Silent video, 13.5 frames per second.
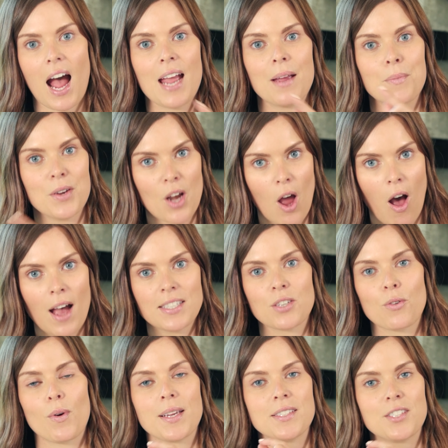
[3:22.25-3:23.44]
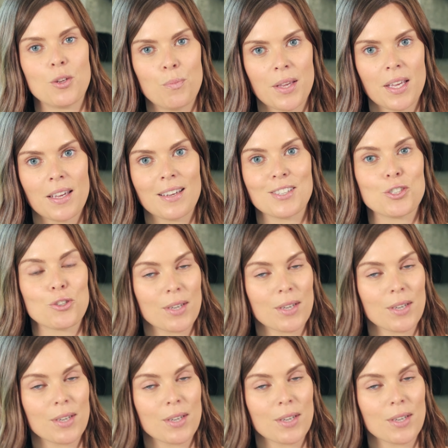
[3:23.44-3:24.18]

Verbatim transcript: I am not going to be